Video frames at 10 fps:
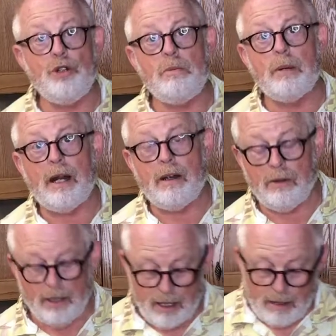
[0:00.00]
brown,
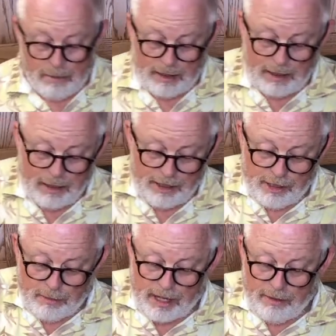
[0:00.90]
but let it
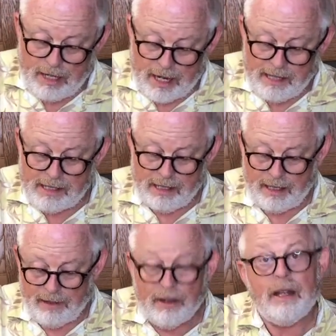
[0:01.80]
just brown nicely.
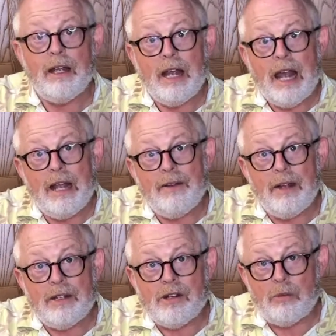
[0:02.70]

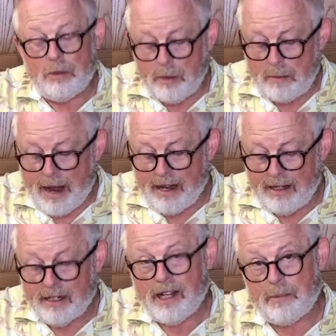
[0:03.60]
So we'll be back
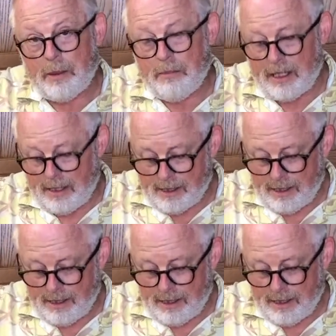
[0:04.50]
in a couple minutes.